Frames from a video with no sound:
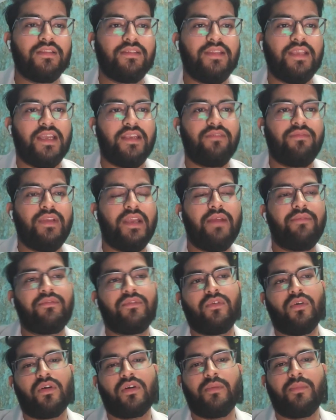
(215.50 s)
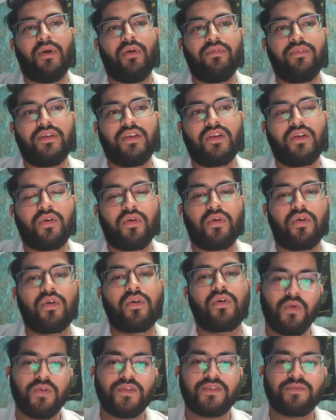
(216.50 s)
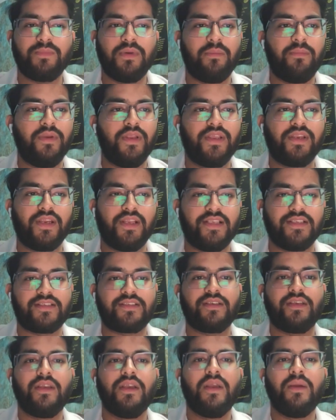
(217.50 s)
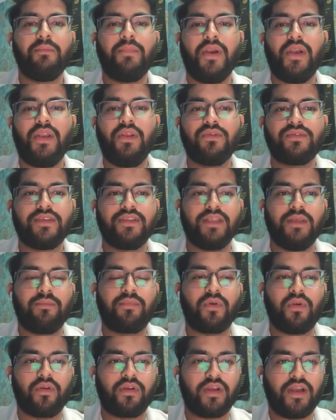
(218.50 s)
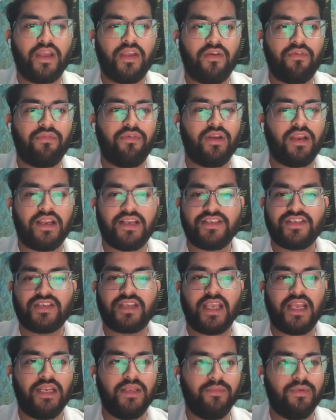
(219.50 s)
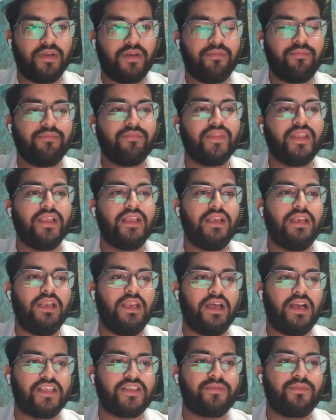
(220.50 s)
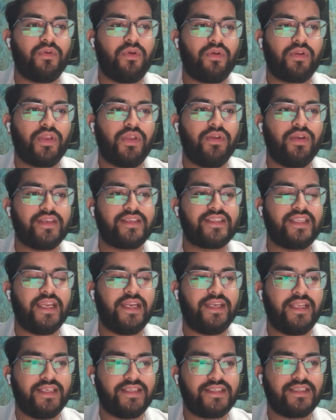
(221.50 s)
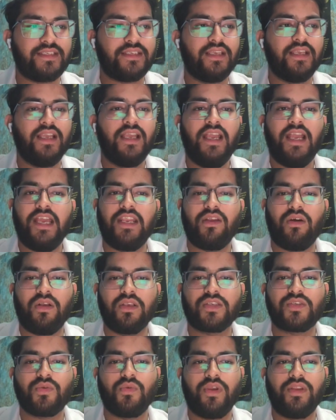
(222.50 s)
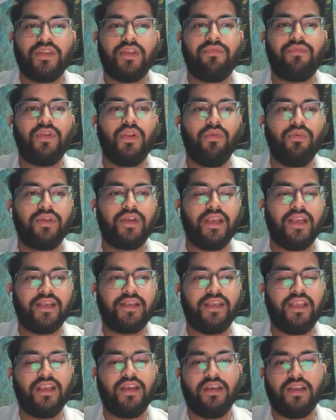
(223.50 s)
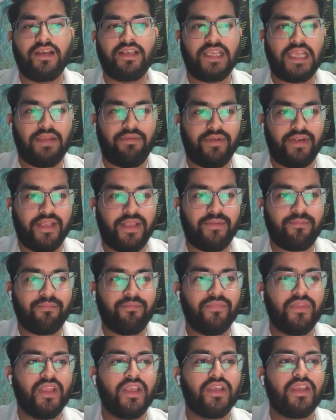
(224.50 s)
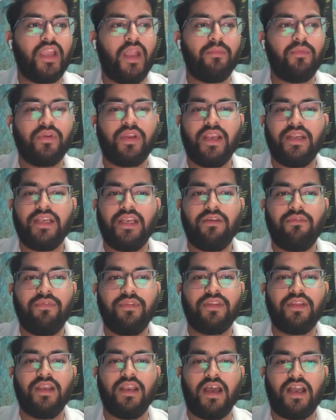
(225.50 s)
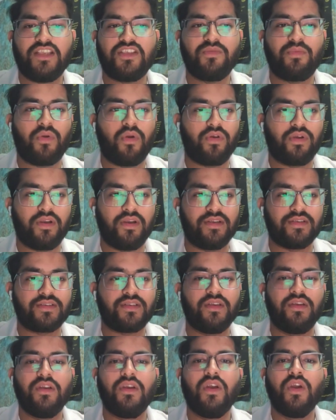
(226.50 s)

Then we have to talk about coarse bubbling rales produced in the bronchi of large caliber, large bronchioesthetis, and also in the fluid connecting lung cavity, communicated with large bronchus.